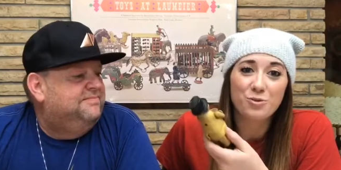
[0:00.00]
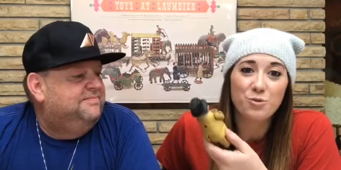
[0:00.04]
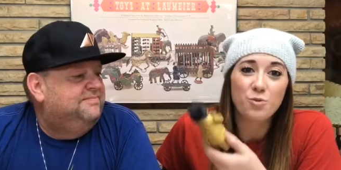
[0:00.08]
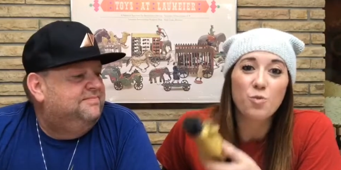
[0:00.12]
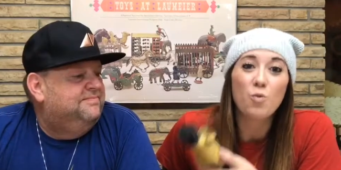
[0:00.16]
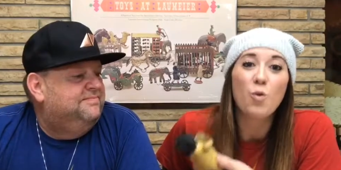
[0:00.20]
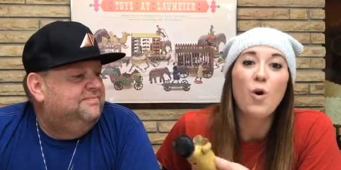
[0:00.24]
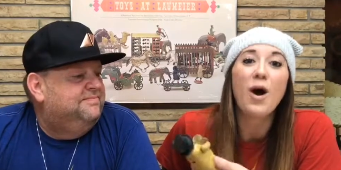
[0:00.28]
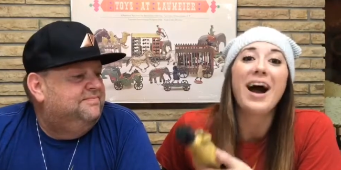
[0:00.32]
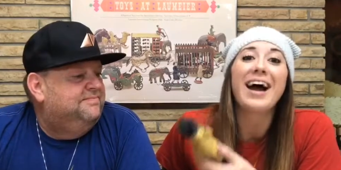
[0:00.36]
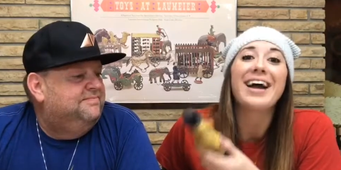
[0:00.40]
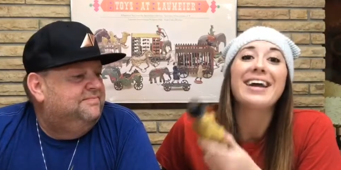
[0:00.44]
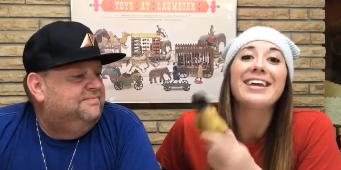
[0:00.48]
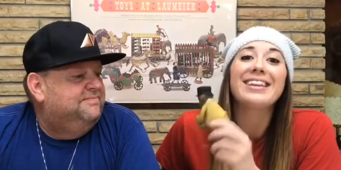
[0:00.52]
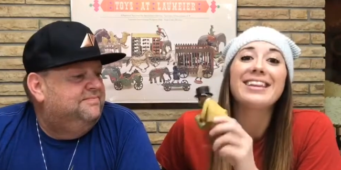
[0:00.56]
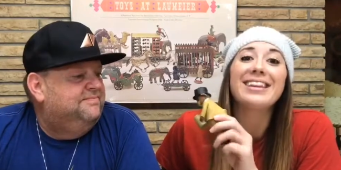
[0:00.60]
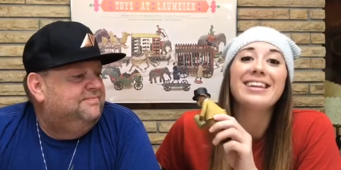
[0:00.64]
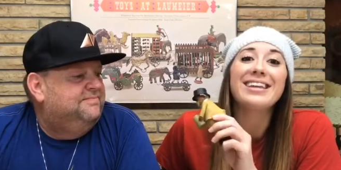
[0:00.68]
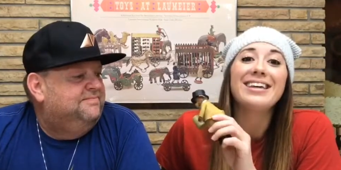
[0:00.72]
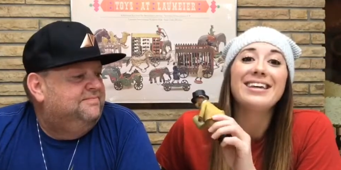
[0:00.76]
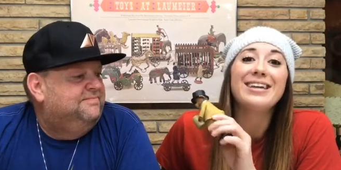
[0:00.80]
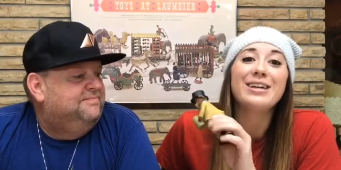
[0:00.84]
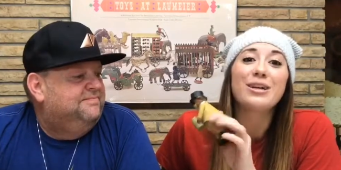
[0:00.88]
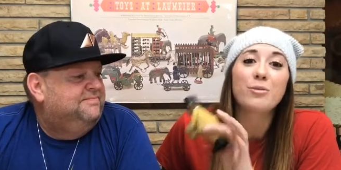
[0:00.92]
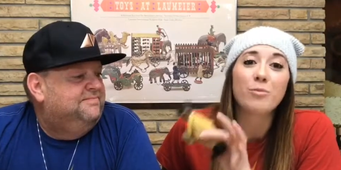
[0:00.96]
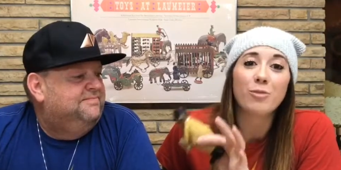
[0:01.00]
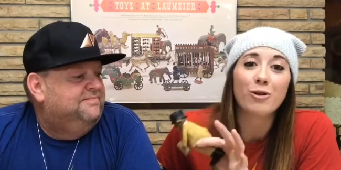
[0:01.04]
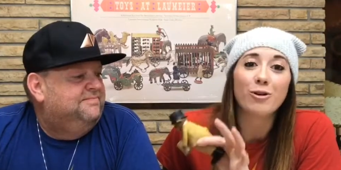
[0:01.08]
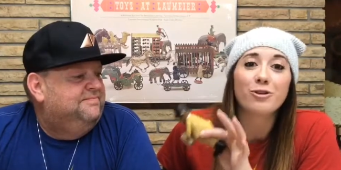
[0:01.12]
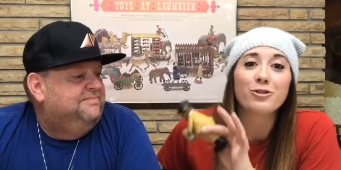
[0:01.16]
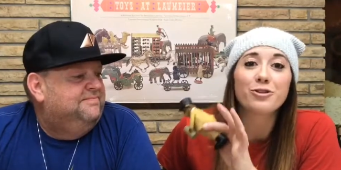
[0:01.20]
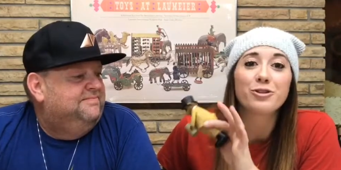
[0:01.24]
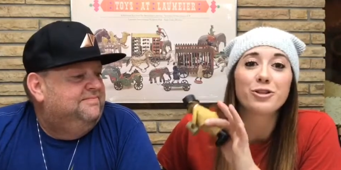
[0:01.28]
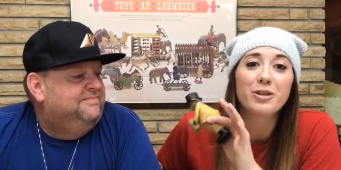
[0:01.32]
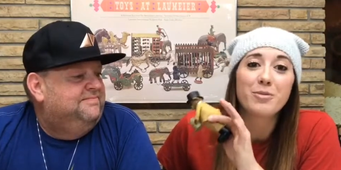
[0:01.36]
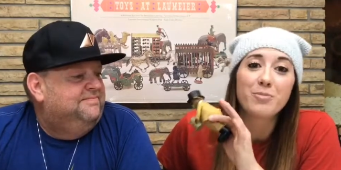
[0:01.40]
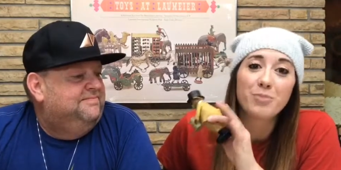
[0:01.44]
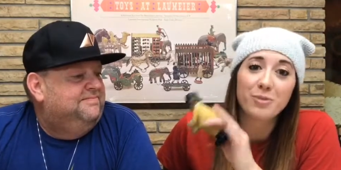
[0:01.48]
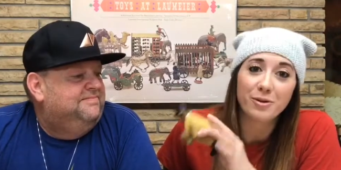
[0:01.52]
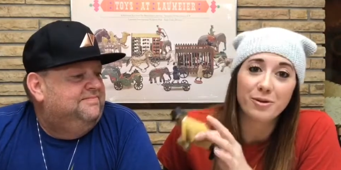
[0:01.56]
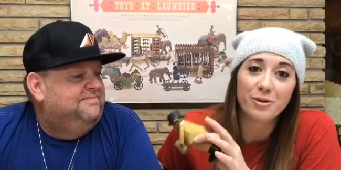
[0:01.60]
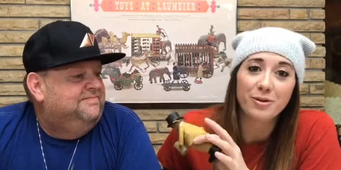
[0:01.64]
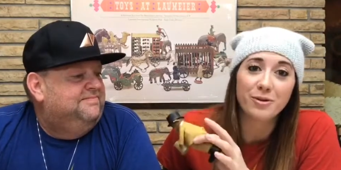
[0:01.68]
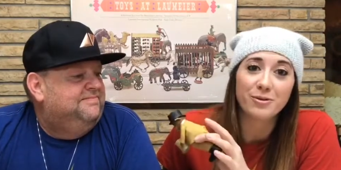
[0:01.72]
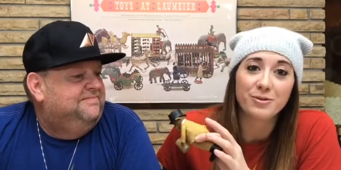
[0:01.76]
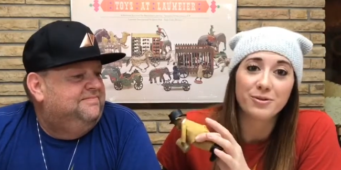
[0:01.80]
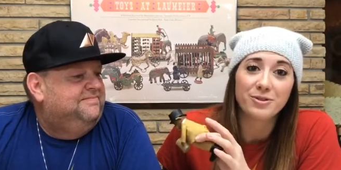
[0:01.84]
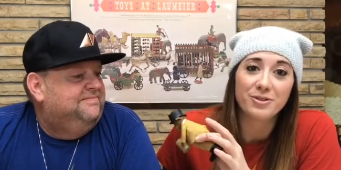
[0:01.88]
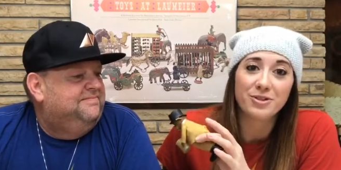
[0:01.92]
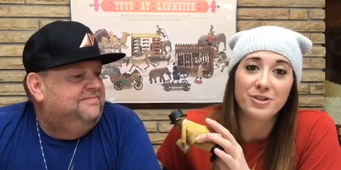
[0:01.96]
Speaker 1: widely commercially
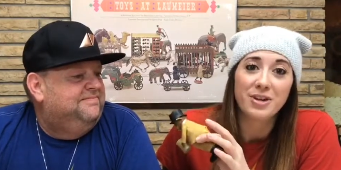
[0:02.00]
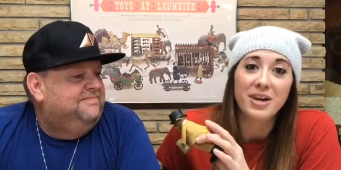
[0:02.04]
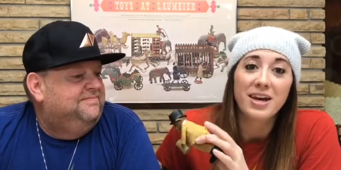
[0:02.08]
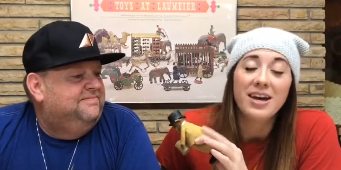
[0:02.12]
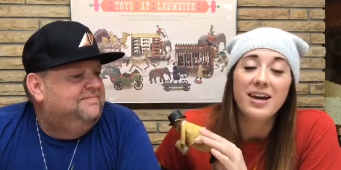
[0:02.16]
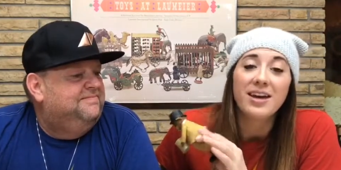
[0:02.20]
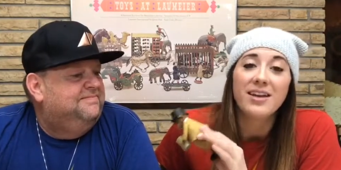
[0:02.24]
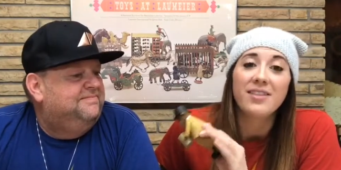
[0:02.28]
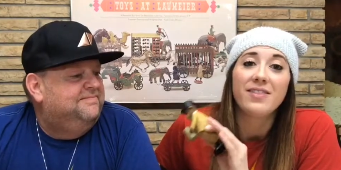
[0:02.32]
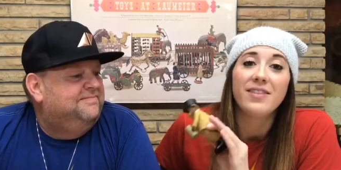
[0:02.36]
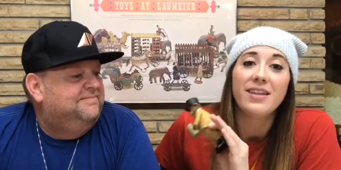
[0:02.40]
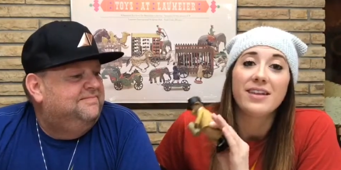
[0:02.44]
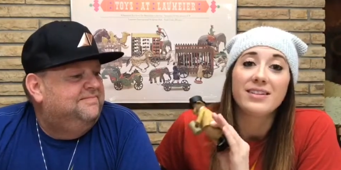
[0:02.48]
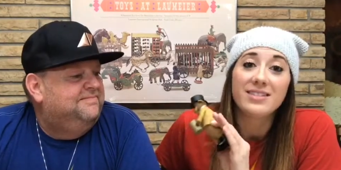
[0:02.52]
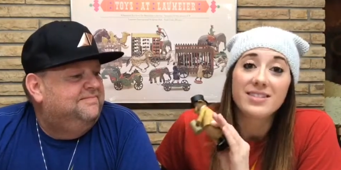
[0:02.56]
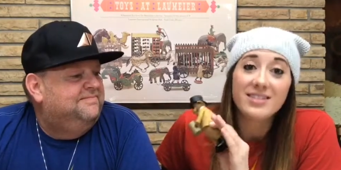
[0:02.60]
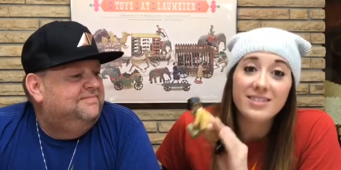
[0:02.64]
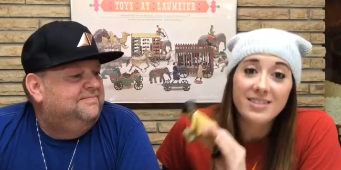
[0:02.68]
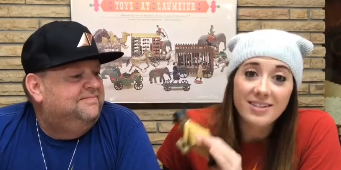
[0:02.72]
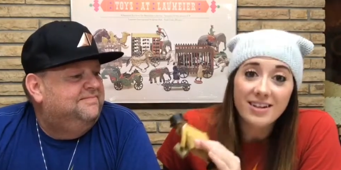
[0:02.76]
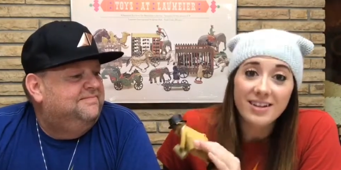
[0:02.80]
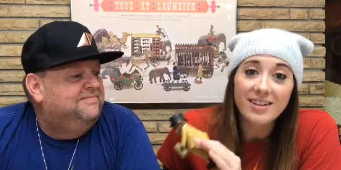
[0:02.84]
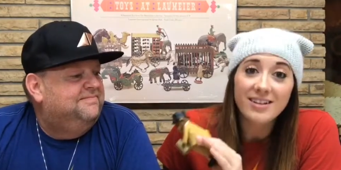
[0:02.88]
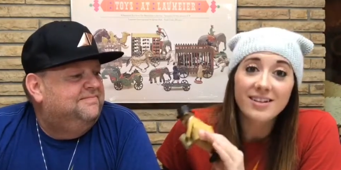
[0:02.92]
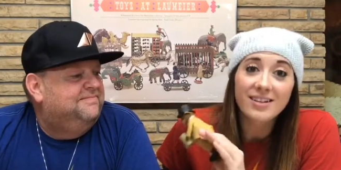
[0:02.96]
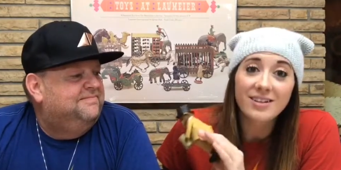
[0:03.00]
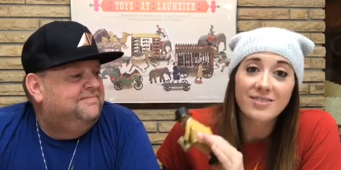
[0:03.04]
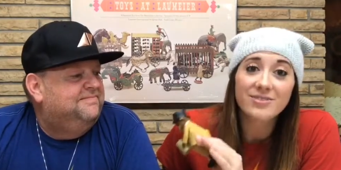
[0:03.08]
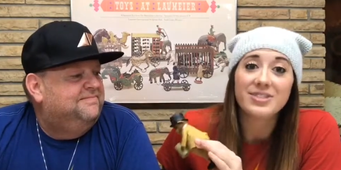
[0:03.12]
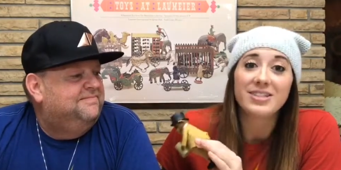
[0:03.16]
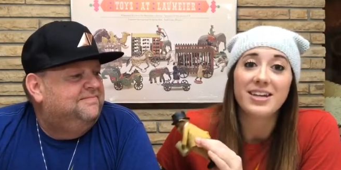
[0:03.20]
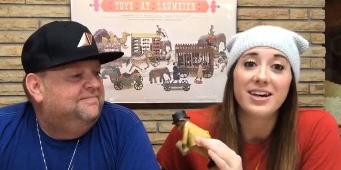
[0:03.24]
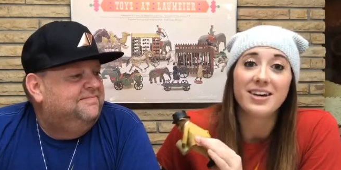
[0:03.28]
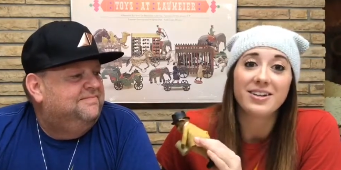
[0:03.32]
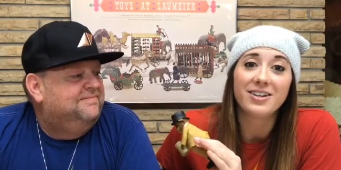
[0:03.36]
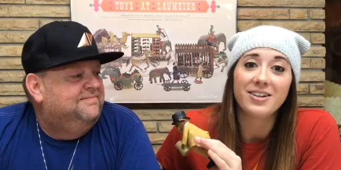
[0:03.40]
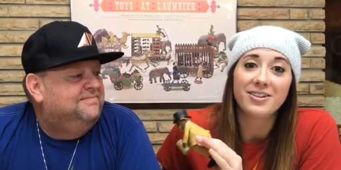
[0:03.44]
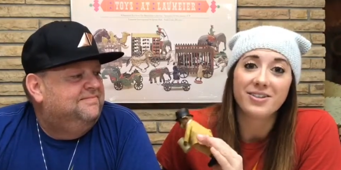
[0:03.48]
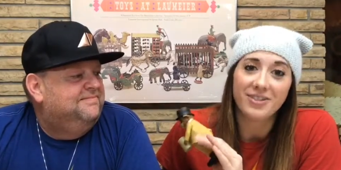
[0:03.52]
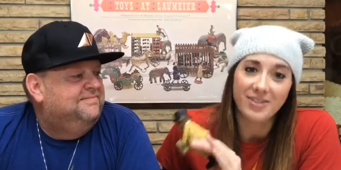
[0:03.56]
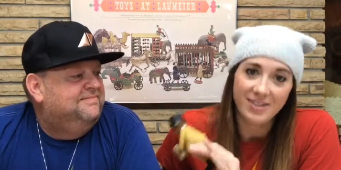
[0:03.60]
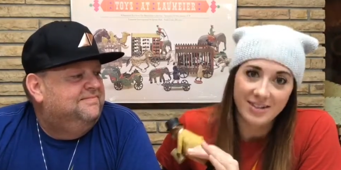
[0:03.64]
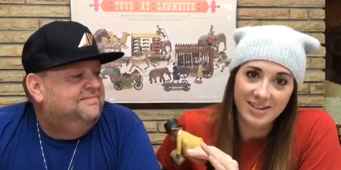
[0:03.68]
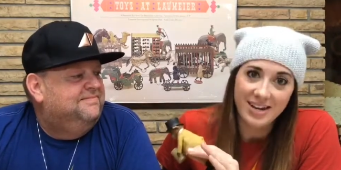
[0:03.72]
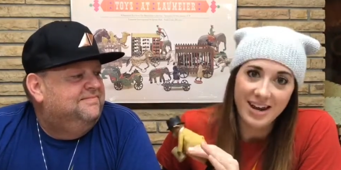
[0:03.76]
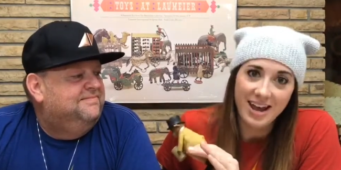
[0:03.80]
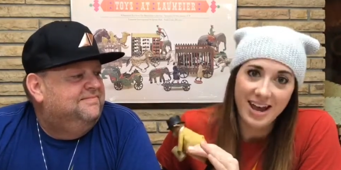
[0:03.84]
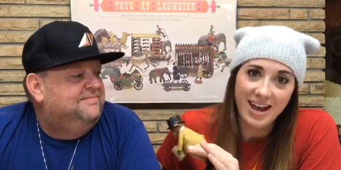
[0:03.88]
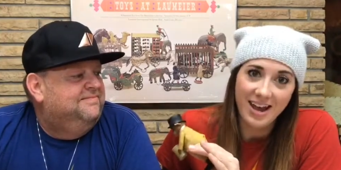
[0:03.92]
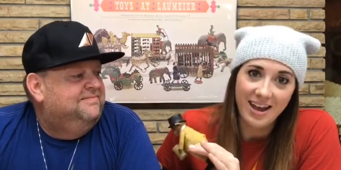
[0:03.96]
produced still of celluloid
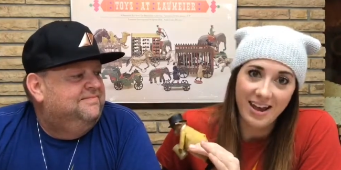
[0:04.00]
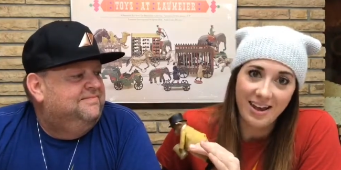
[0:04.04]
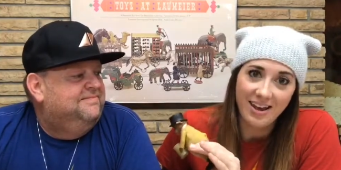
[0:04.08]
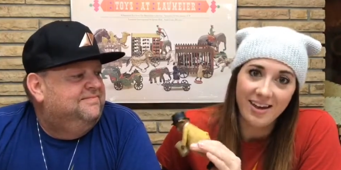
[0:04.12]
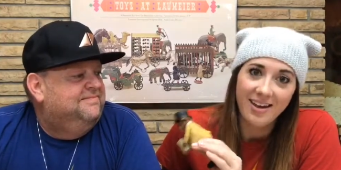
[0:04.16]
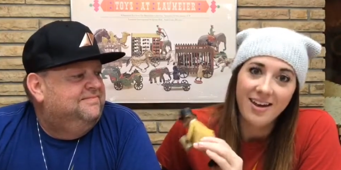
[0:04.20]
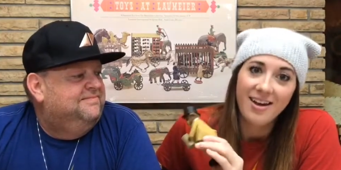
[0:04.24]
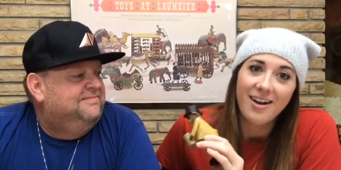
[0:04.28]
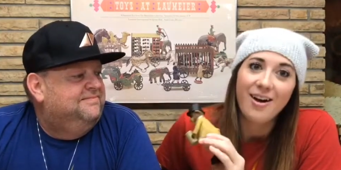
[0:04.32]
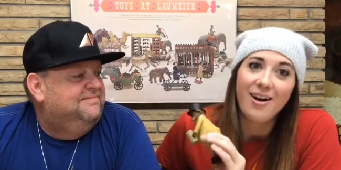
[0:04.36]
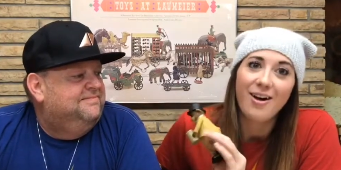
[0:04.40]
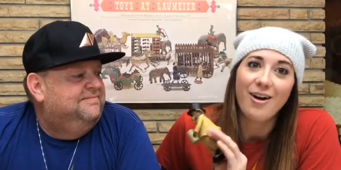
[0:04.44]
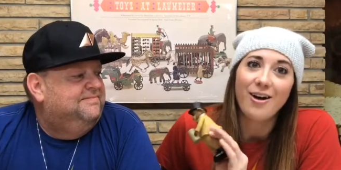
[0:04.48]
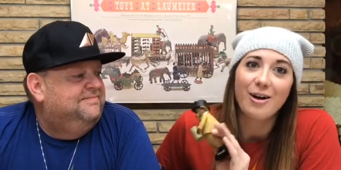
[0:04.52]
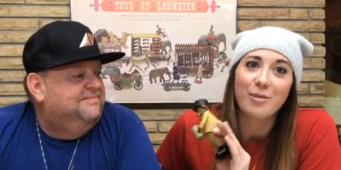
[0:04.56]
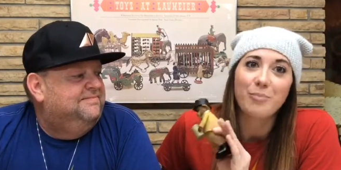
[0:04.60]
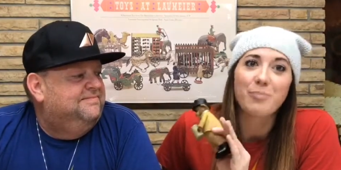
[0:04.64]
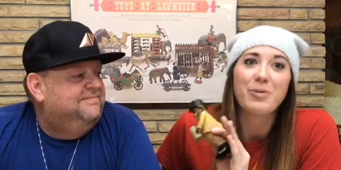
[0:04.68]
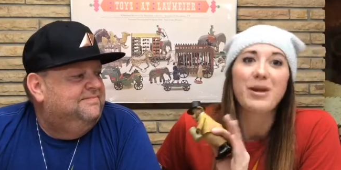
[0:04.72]
today are